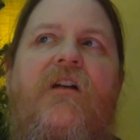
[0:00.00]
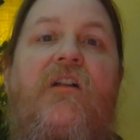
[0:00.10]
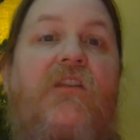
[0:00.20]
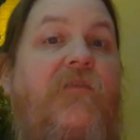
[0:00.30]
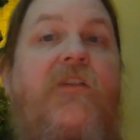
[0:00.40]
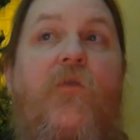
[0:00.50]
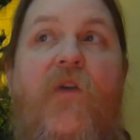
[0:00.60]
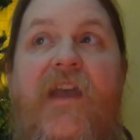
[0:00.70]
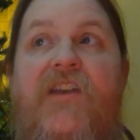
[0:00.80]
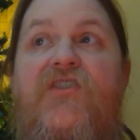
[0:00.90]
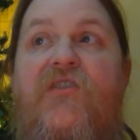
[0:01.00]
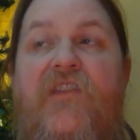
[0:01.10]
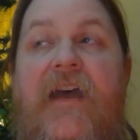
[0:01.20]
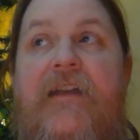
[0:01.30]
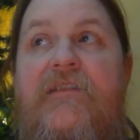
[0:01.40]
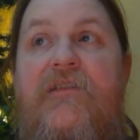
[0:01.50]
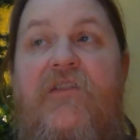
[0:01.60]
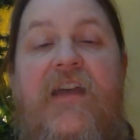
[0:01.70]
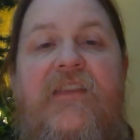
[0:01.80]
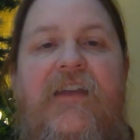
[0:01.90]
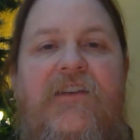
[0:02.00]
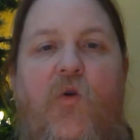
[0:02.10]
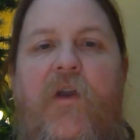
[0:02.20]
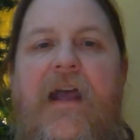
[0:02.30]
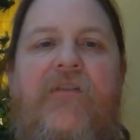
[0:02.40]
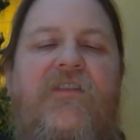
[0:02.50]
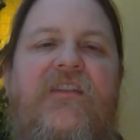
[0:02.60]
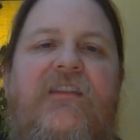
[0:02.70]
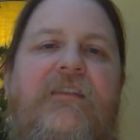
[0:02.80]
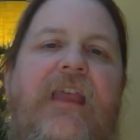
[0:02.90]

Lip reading: a living wage, so that they don't have to